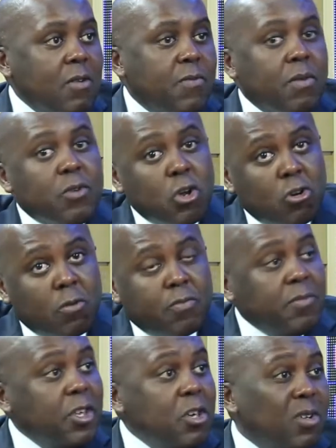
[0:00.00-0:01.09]
from Europe,
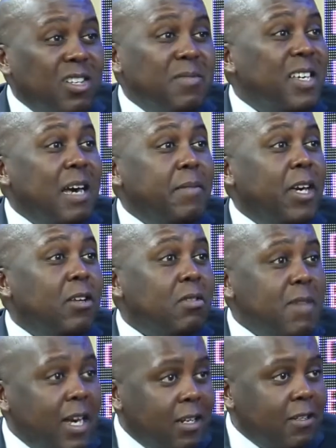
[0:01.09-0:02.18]
from the US, have been coming into the
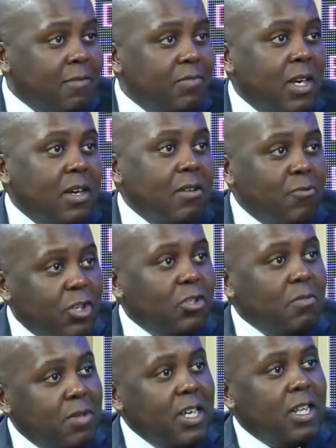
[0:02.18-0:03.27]
market.
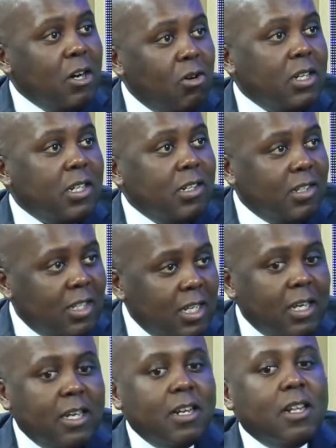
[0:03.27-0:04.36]
Reason being, they all can see